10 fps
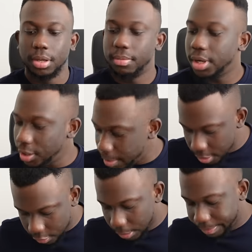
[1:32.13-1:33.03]
Money
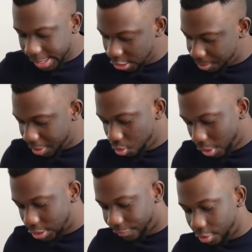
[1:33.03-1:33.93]
waits, Benjamin
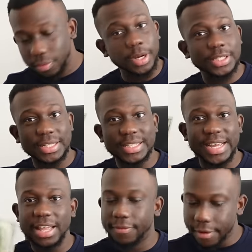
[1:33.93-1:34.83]
waits for nobody. See, this
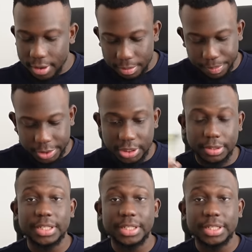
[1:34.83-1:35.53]
guy is very impatient.